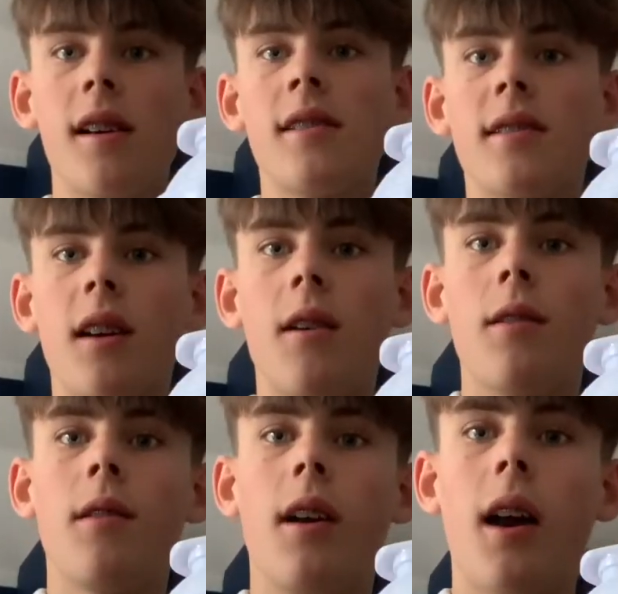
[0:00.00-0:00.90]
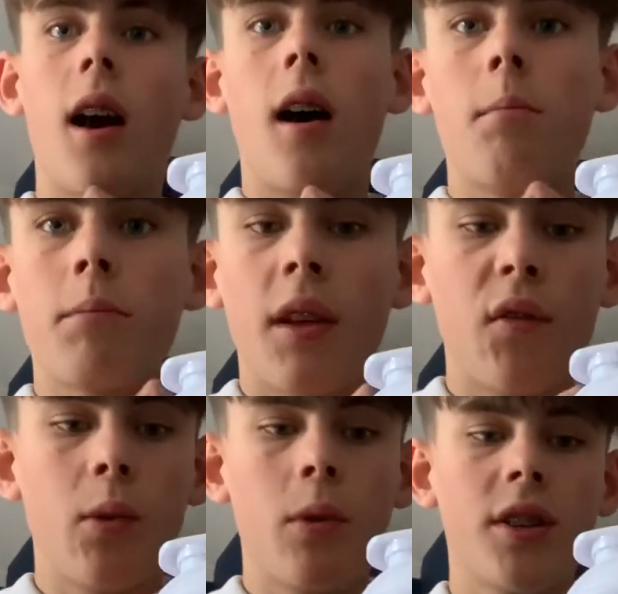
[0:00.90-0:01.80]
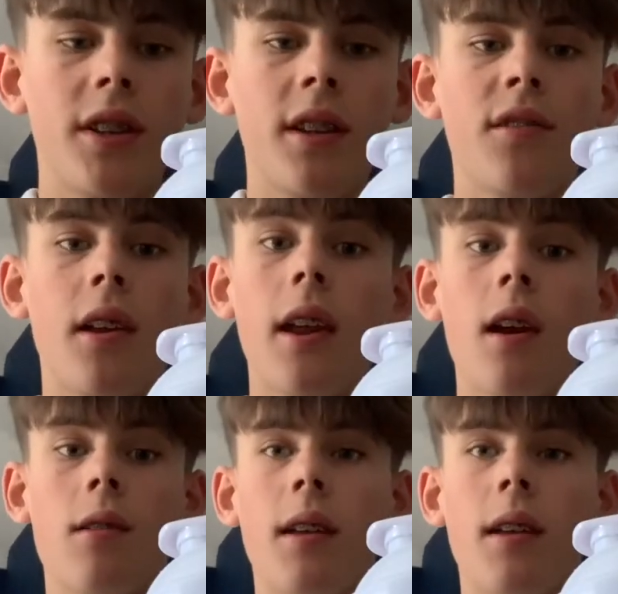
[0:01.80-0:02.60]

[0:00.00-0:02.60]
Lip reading: so if you're watching this video,